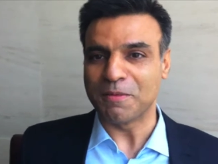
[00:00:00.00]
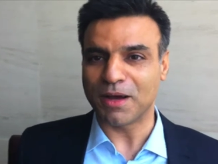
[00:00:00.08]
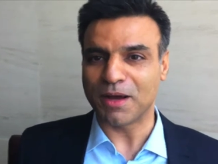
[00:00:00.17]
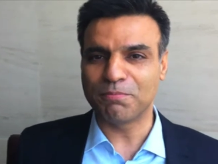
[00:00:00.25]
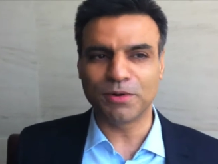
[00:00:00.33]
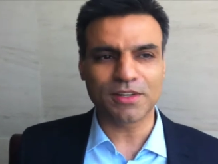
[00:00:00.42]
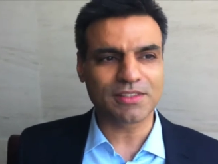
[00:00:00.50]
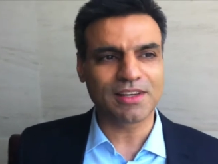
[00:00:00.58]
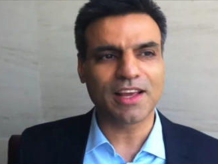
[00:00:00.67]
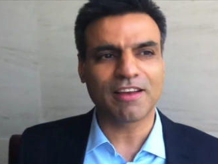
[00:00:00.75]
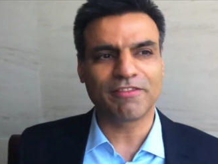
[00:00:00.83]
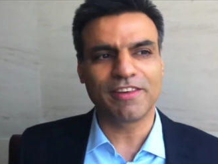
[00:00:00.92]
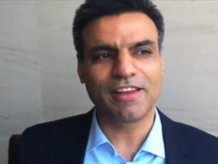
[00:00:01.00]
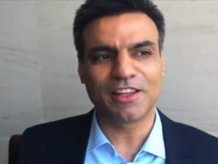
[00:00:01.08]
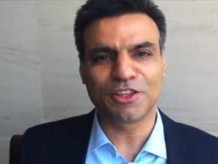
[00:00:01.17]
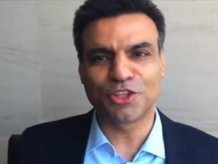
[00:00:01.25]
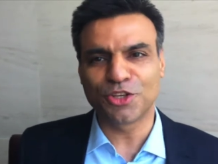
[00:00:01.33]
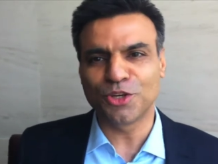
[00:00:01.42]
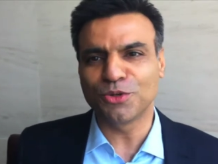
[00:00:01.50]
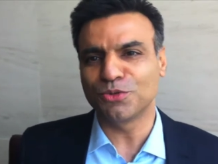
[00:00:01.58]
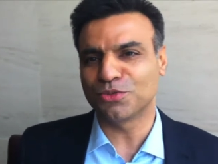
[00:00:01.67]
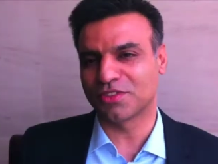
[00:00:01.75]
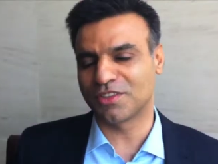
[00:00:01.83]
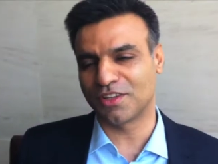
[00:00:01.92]
But personally, I feel
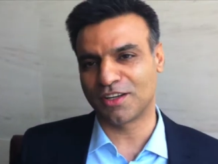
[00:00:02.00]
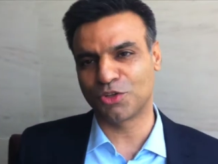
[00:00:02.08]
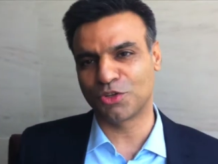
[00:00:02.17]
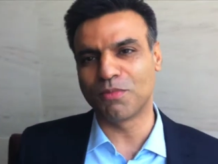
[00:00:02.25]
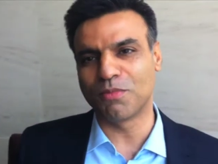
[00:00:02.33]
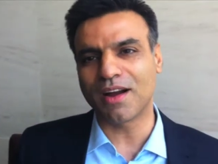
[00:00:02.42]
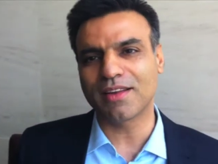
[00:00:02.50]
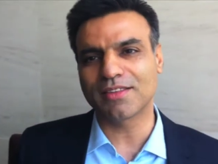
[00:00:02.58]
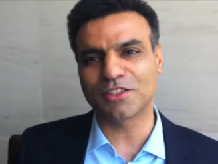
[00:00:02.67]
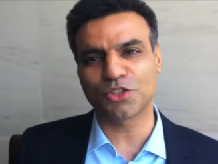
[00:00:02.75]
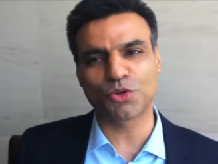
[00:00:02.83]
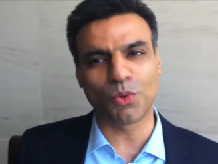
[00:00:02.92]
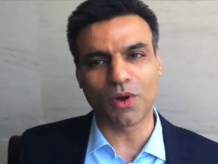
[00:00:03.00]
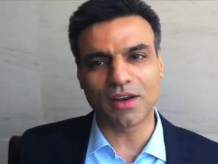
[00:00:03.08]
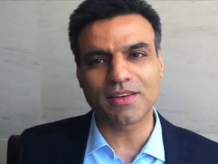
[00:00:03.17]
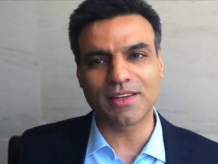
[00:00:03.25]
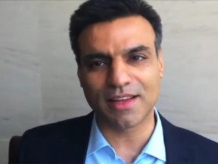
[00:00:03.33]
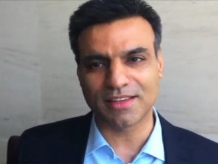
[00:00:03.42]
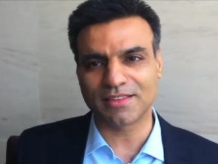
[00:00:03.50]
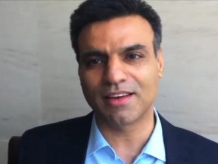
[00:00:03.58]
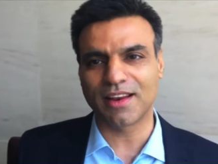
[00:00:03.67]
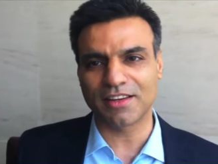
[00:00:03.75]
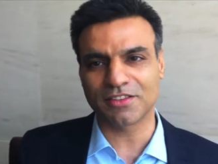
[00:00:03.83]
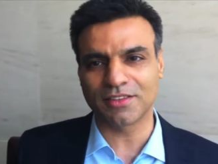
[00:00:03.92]
enthused to market such a quality
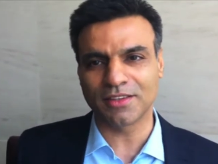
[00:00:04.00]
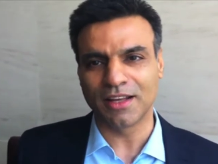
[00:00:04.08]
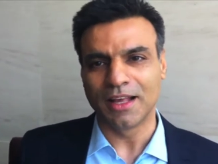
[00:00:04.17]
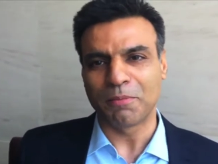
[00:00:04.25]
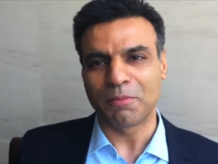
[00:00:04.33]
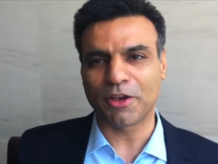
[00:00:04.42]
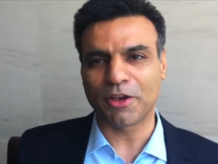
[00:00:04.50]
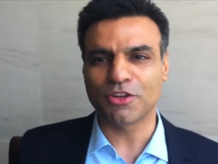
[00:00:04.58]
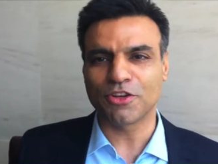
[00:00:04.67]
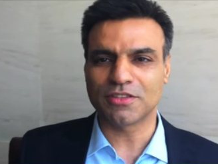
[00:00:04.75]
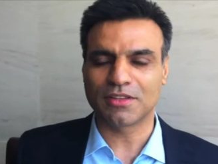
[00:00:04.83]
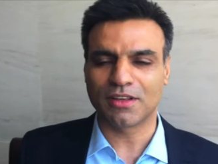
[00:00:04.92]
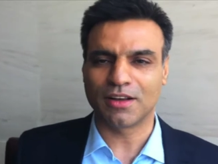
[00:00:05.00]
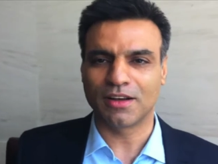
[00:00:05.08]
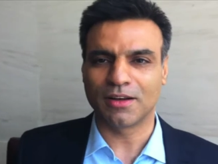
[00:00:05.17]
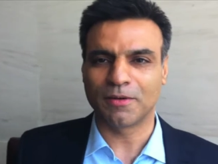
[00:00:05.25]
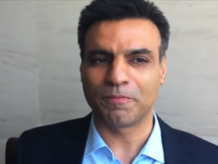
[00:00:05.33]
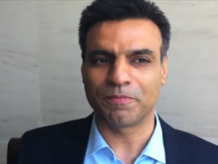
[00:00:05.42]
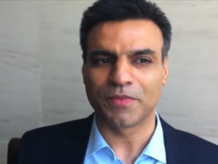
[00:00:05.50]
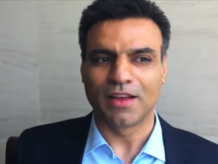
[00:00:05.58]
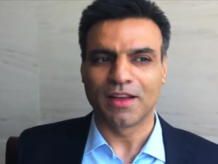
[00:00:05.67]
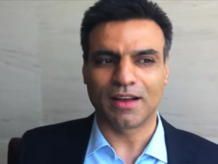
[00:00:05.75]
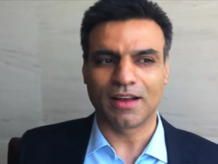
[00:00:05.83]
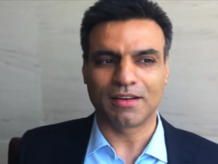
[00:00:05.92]
destination because
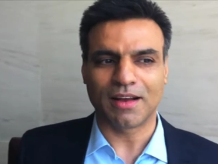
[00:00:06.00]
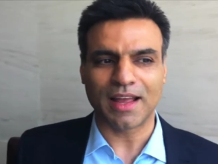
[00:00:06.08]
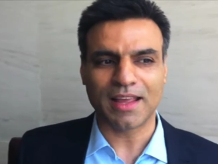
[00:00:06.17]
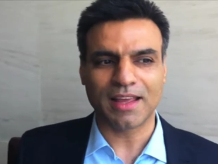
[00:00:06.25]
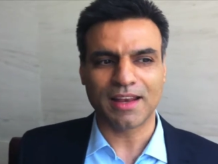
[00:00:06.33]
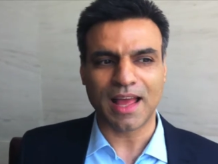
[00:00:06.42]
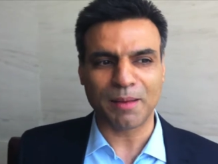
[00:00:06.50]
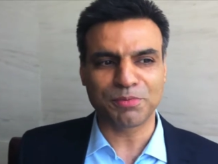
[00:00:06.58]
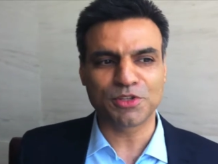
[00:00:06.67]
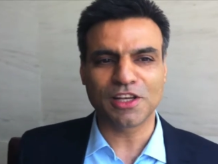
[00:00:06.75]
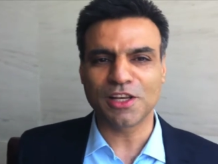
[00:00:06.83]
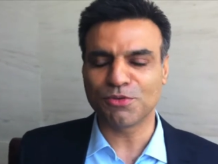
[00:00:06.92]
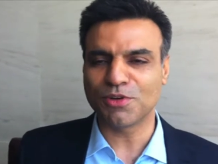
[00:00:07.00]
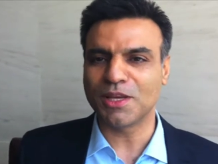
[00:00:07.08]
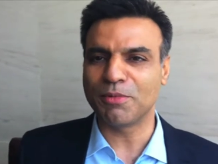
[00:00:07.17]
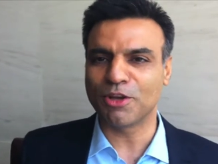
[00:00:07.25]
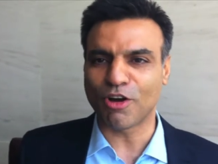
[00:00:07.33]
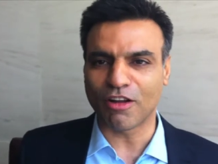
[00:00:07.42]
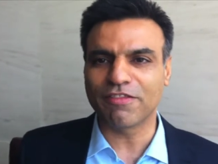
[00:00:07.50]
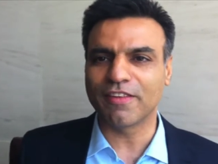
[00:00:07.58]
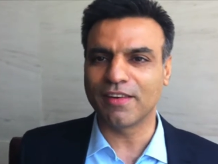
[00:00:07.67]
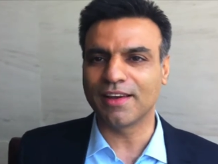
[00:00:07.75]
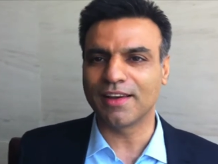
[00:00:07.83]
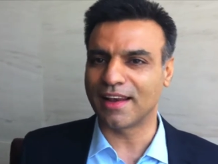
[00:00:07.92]
I can absolutely be
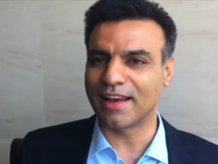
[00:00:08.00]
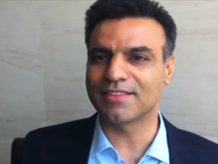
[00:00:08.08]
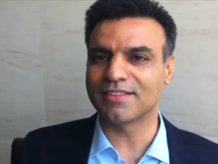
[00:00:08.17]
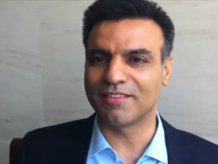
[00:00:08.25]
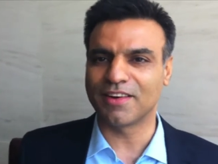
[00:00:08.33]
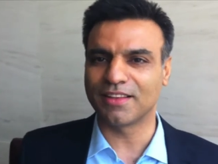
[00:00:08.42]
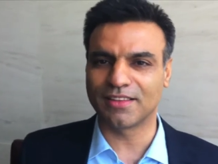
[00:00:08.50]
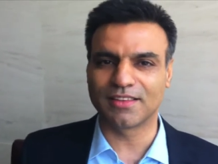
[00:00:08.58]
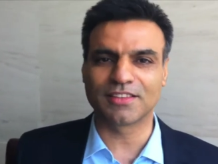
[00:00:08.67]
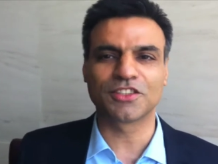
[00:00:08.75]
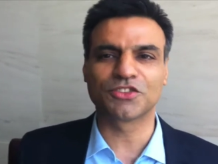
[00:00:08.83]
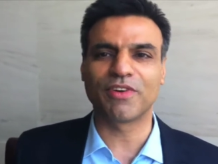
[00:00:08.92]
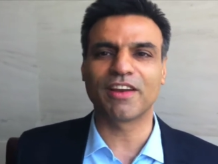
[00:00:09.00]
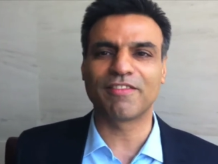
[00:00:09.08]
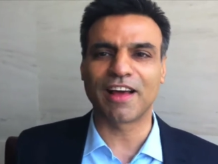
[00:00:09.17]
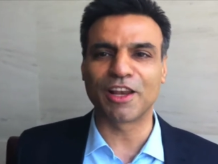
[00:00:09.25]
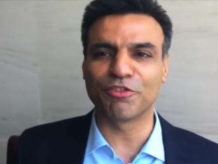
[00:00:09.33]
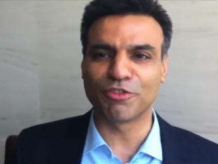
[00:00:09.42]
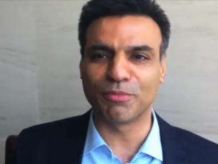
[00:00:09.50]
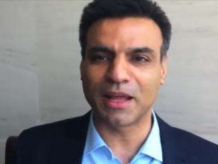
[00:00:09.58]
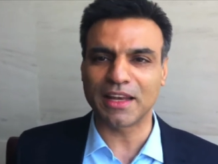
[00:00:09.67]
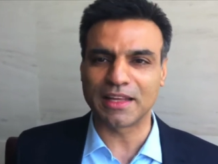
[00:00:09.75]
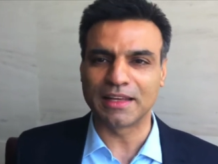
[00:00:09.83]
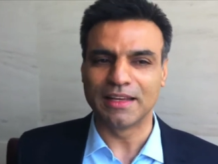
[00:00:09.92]
confidently telling someone that this is great value for
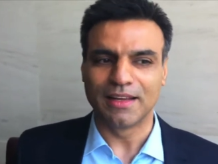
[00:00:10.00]
money.